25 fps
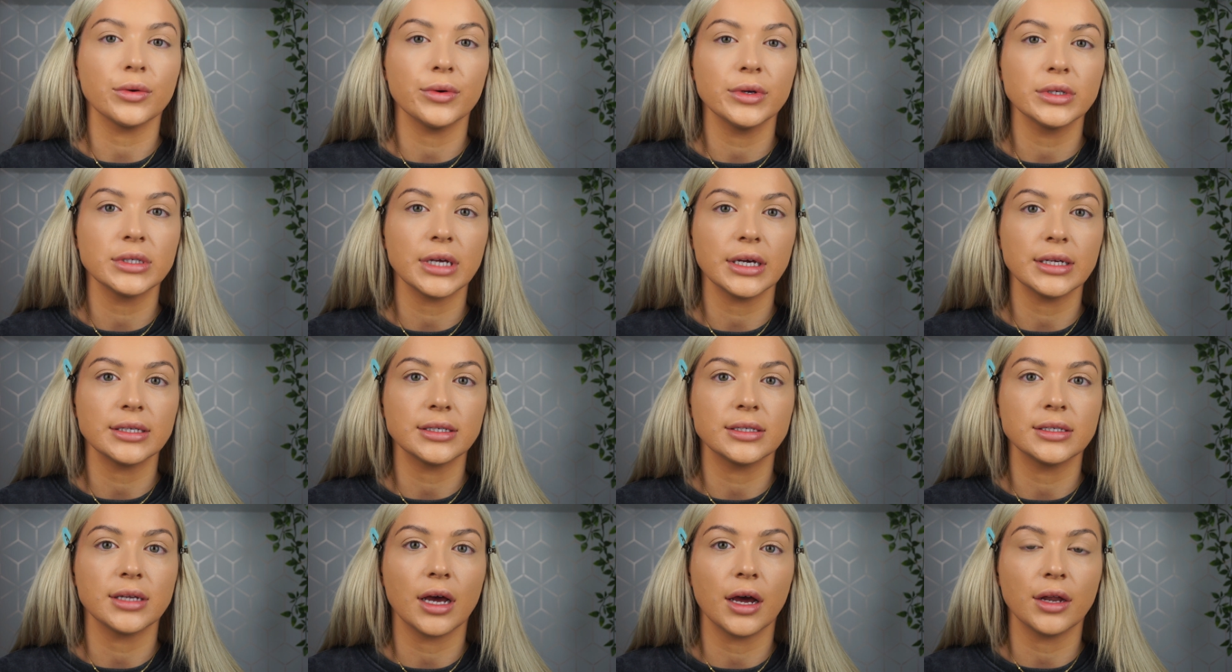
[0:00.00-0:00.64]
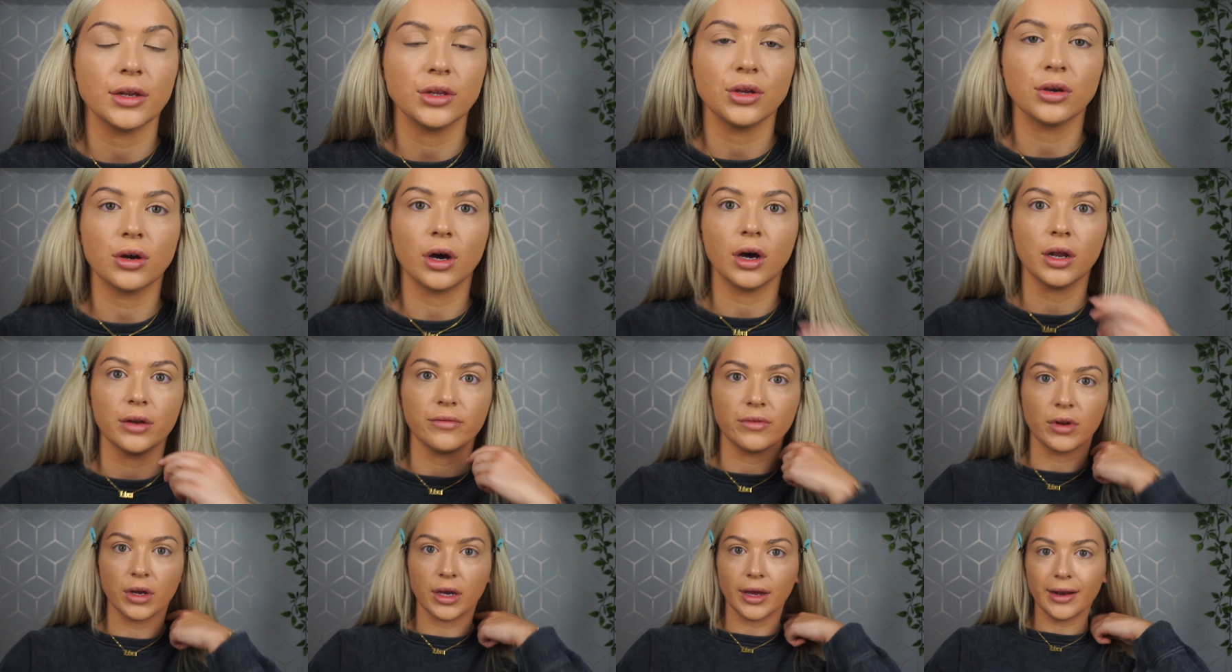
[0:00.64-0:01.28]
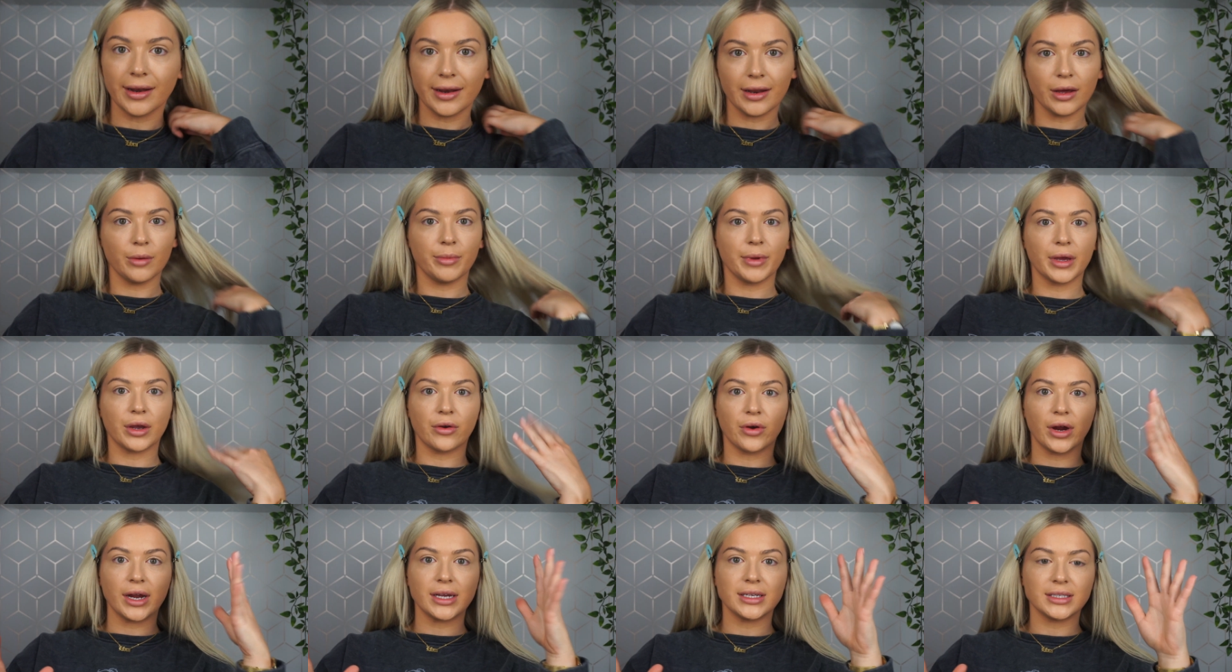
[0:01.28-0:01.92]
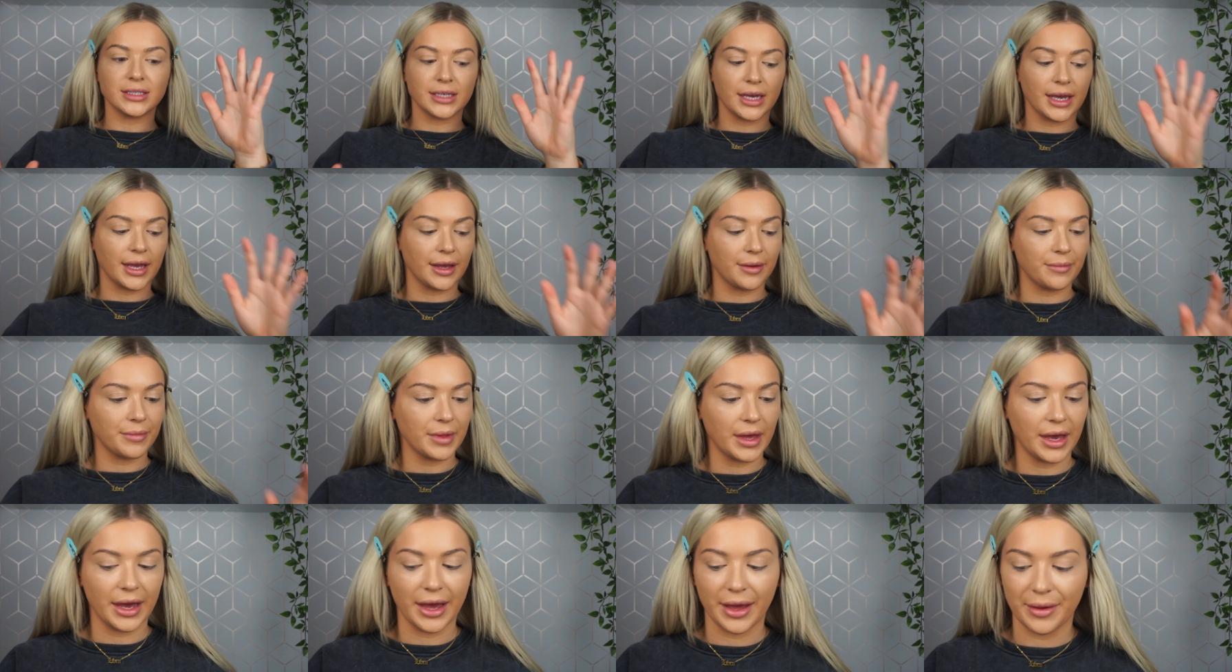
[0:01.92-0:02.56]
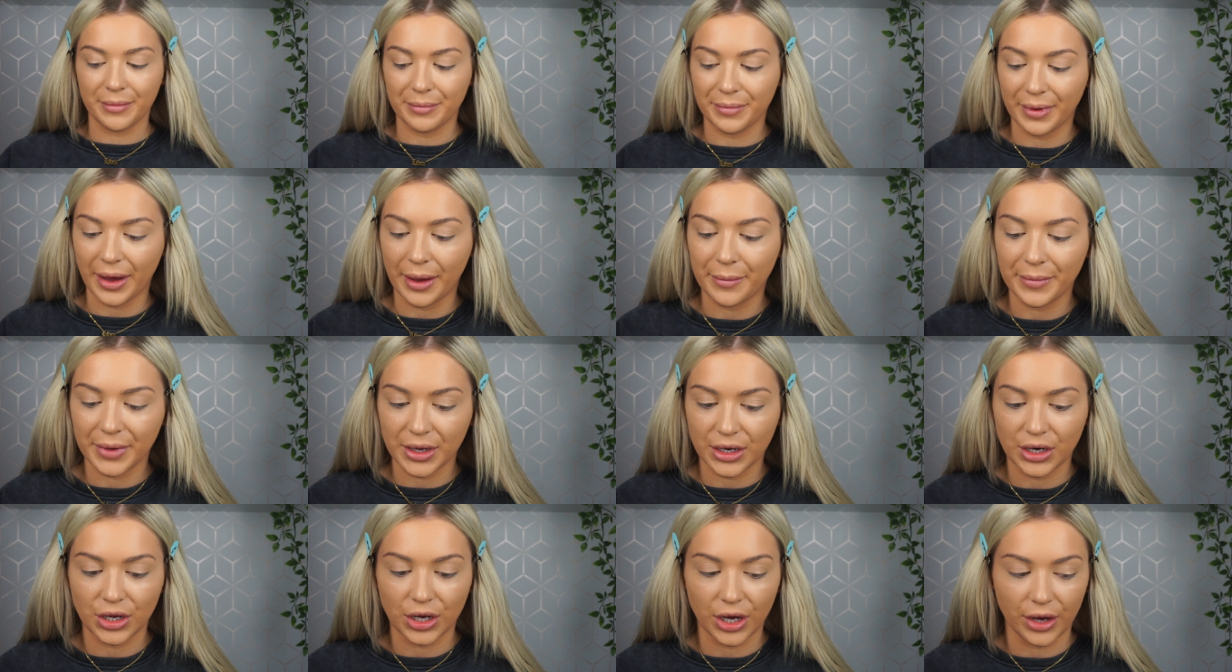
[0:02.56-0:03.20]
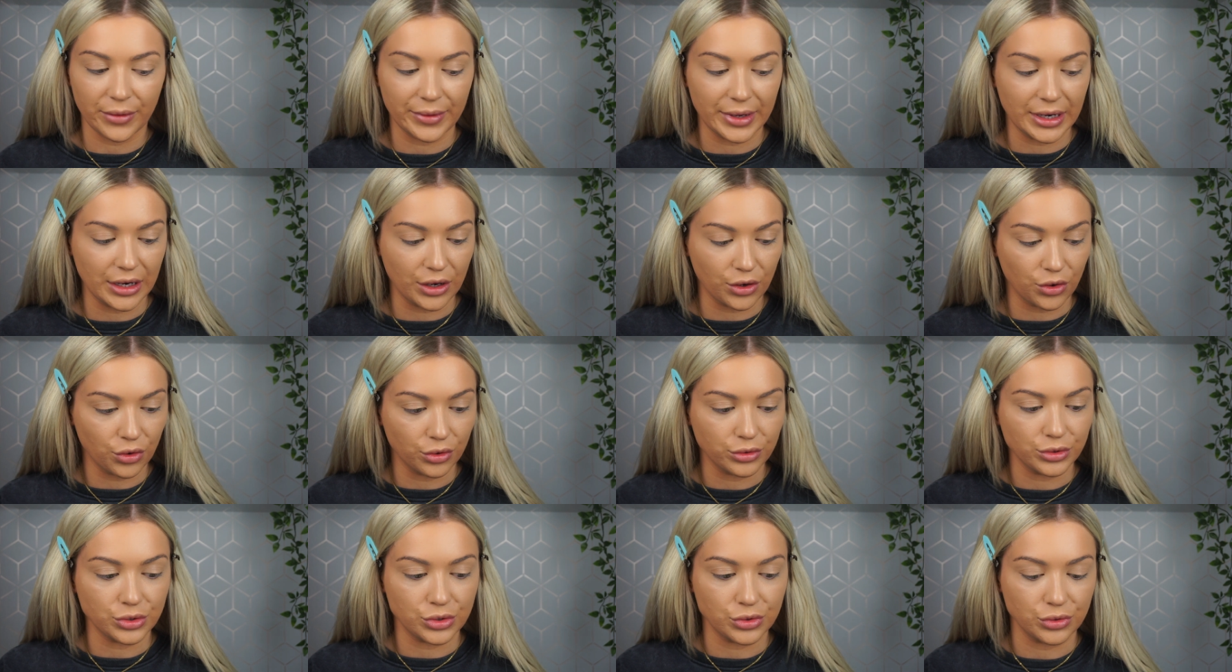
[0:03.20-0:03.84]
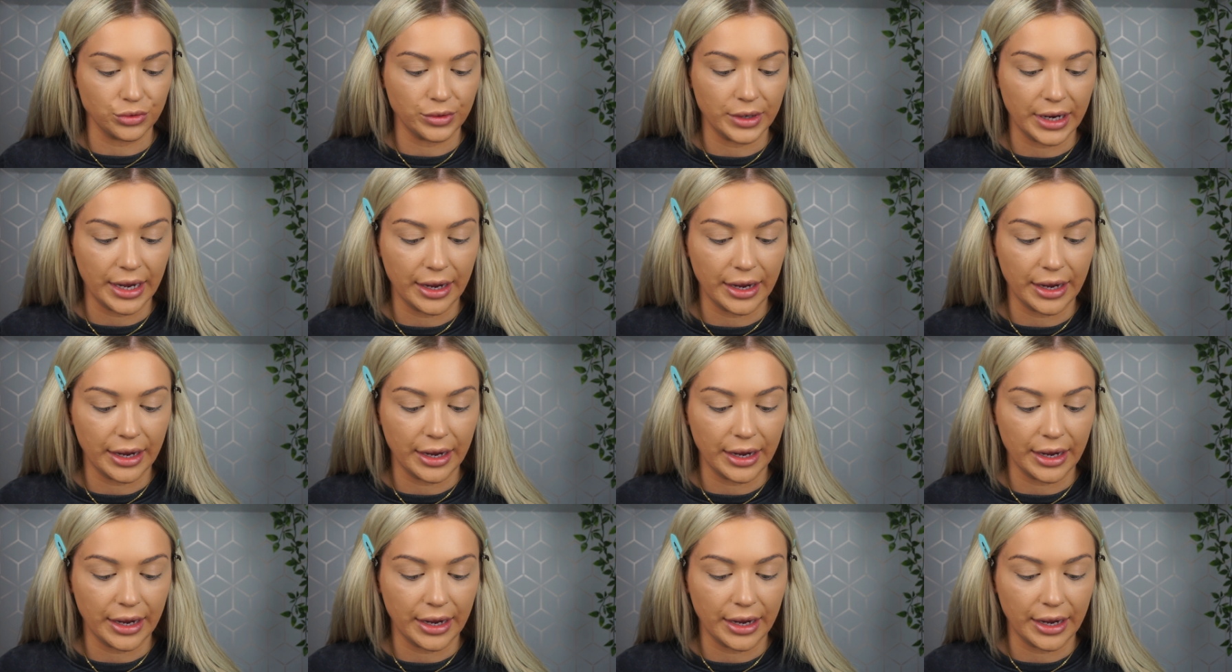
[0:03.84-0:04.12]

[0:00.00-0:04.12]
So once that's done, you kind of look a little bit crazy. Um, but I'm gonna go in and contour